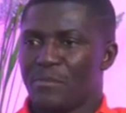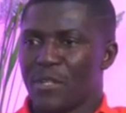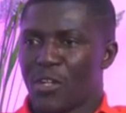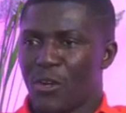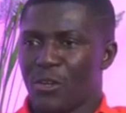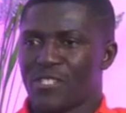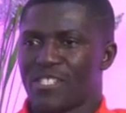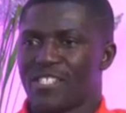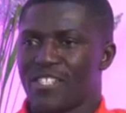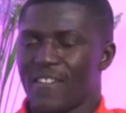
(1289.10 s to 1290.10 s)

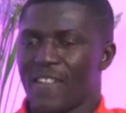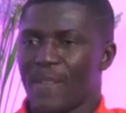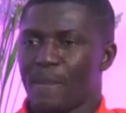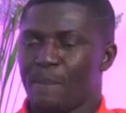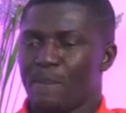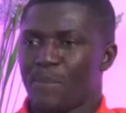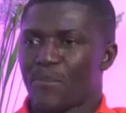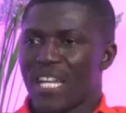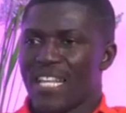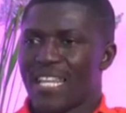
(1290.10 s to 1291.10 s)
because
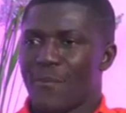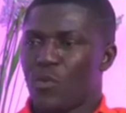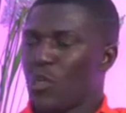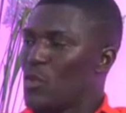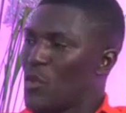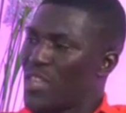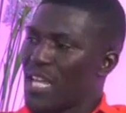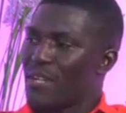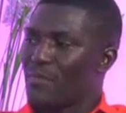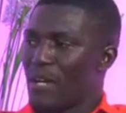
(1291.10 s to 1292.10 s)
the more you
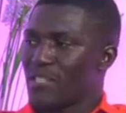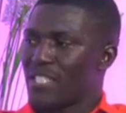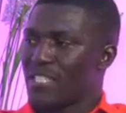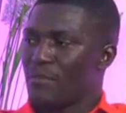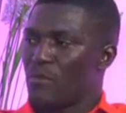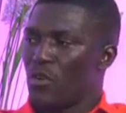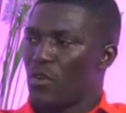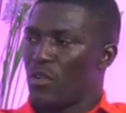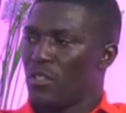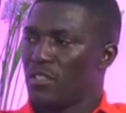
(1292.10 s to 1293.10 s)
think about it, the
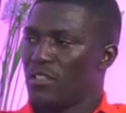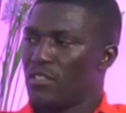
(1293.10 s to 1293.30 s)
more